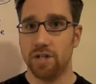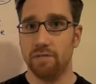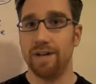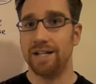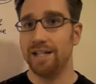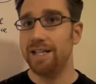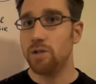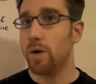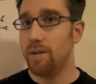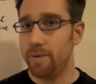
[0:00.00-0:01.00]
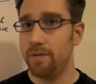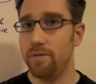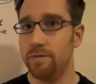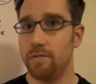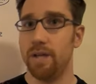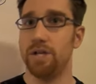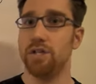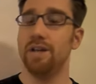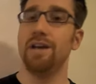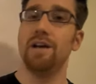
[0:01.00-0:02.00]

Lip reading: In fact, he leaked quite a bit of information,